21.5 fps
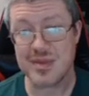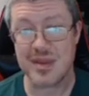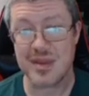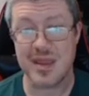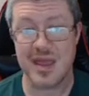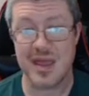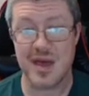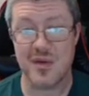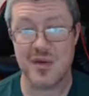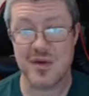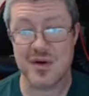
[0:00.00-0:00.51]

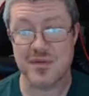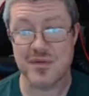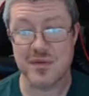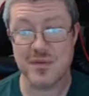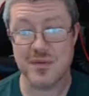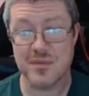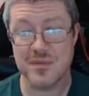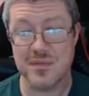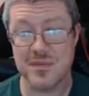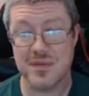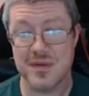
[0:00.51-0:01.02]
however,
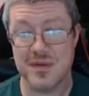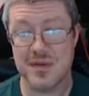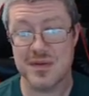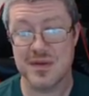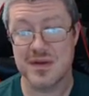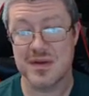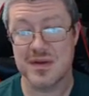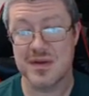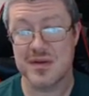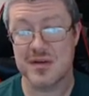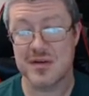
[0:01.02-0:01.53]

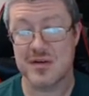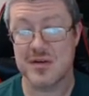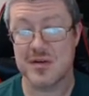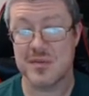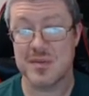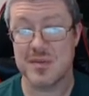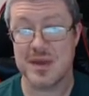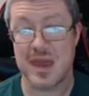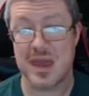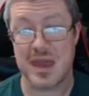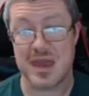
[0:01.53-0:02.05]

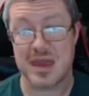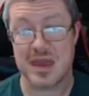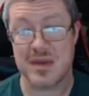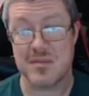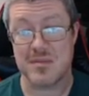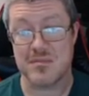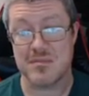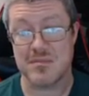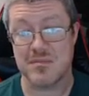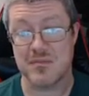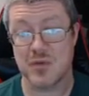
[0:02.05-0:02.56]
became
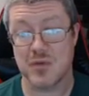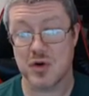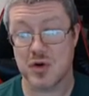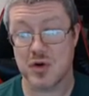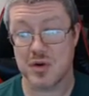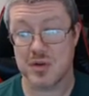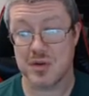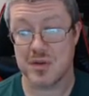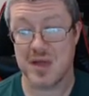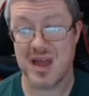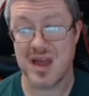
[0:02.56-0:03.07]

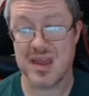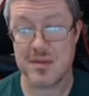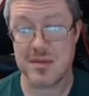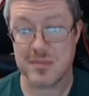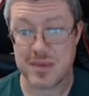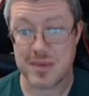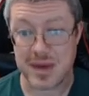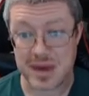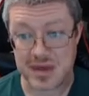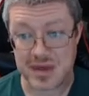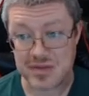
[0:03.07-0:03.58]

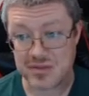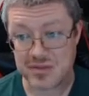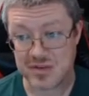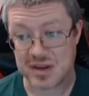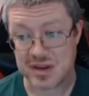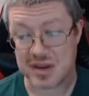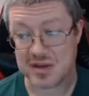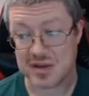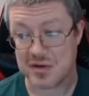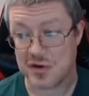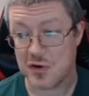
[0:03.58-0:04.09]
light-bathed
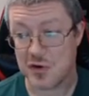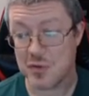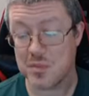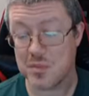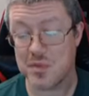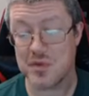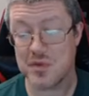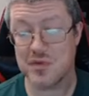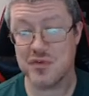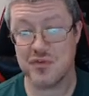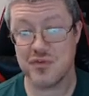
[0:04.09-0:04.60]
and
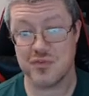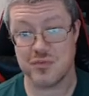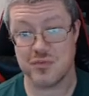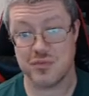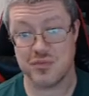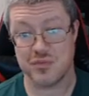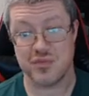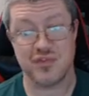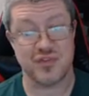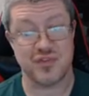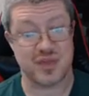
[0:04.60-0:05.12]
almost
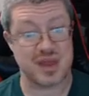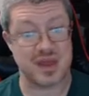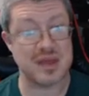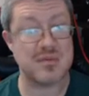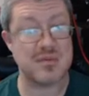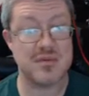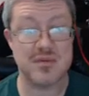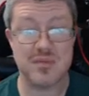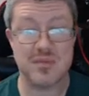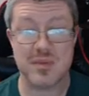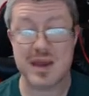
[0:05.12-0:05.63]
slammed
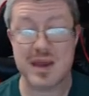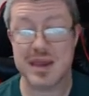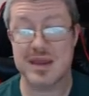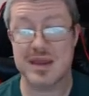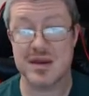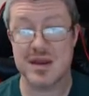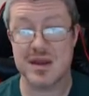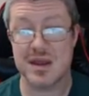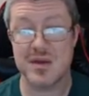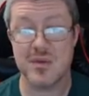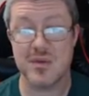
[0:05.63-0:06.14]
back into
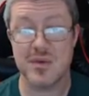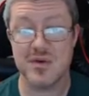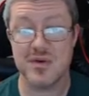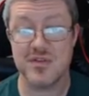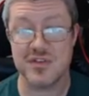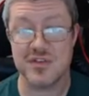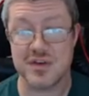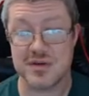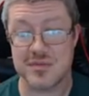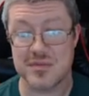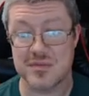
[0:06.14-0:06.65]
Eorzea.
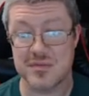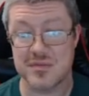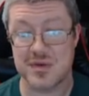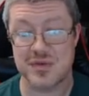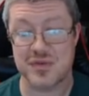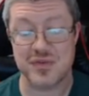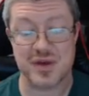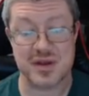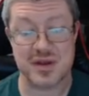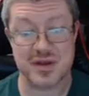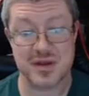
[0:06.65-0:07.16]
We
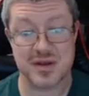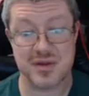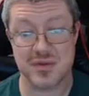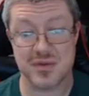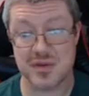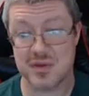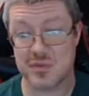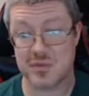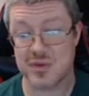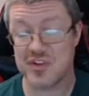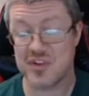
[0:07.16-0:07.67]
found out
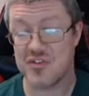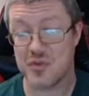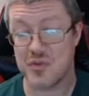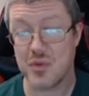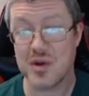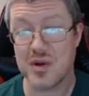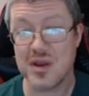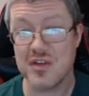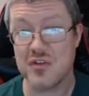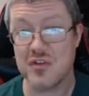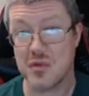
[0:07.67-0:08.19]
that
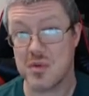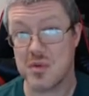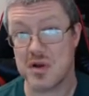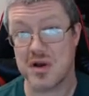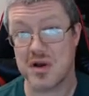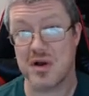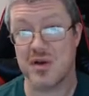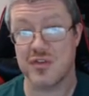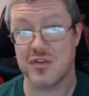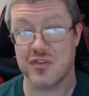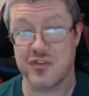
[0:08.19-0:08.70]
rejoinings are what
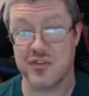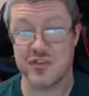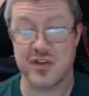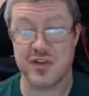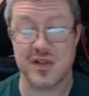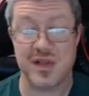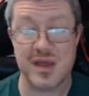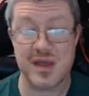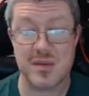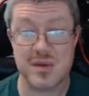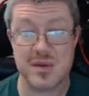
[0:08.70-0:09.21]
causes the
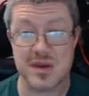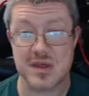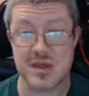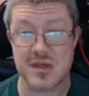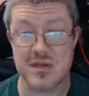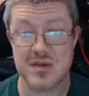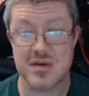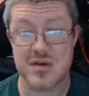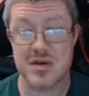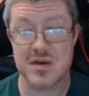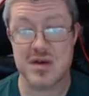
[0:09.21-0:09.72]
calamities.
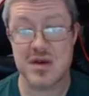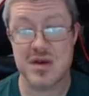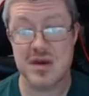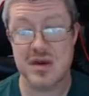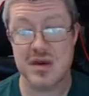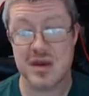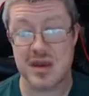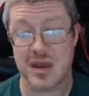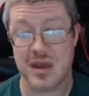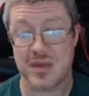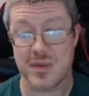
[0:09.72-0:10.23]

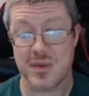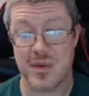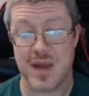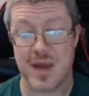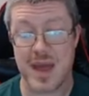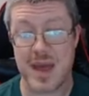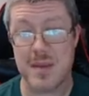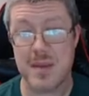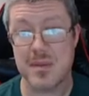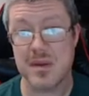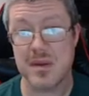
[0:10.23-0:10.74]
And they're
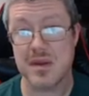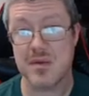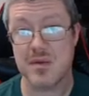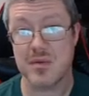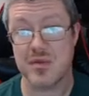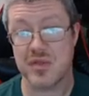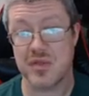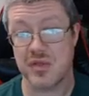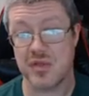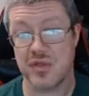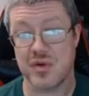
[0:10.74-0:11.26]
happening with
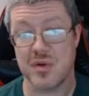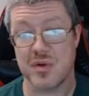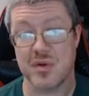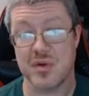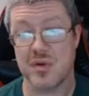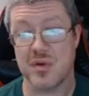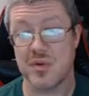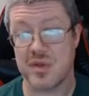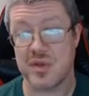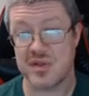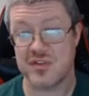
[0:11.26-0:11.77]

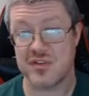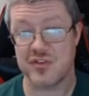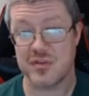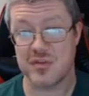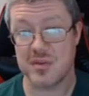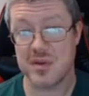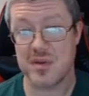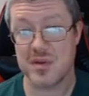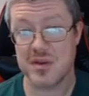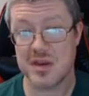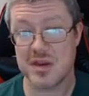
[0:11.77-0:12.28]
etherical
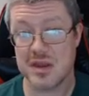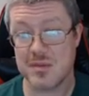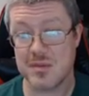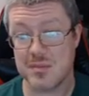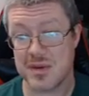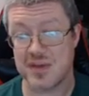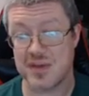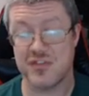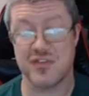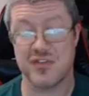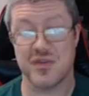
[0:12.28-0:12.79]
instability
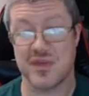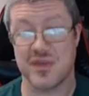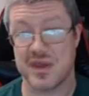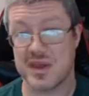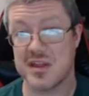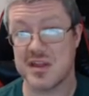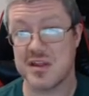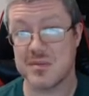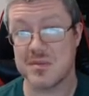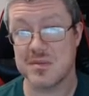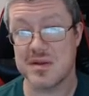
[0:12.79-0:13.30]
based on the
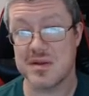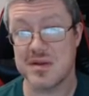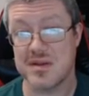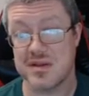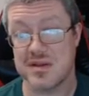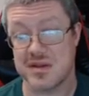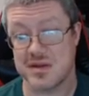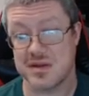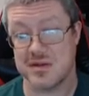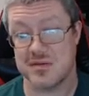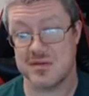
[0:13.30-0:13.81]
element
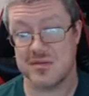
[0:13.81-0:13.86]
that